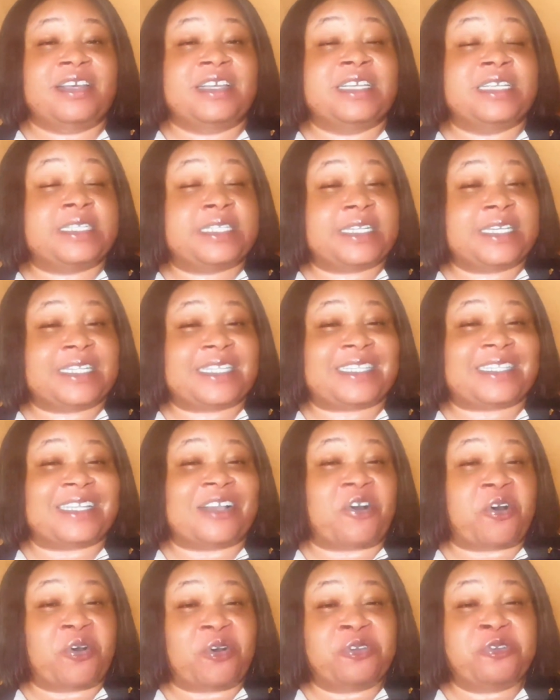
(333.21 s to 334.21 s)
Is it,
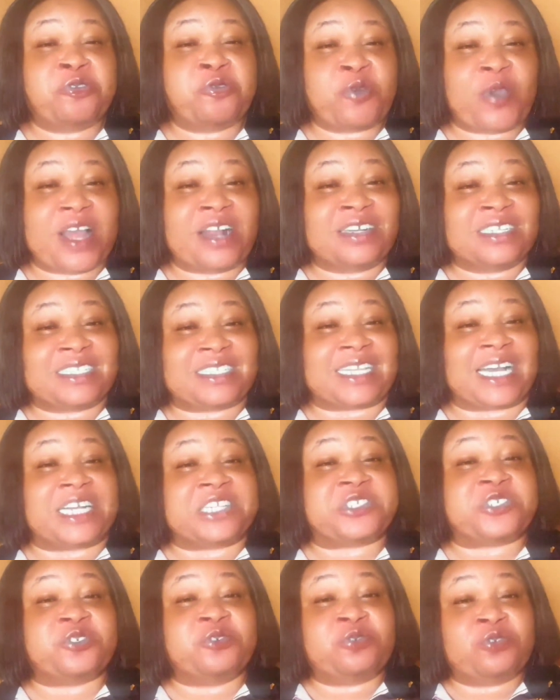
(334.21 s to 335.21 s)
you do a research,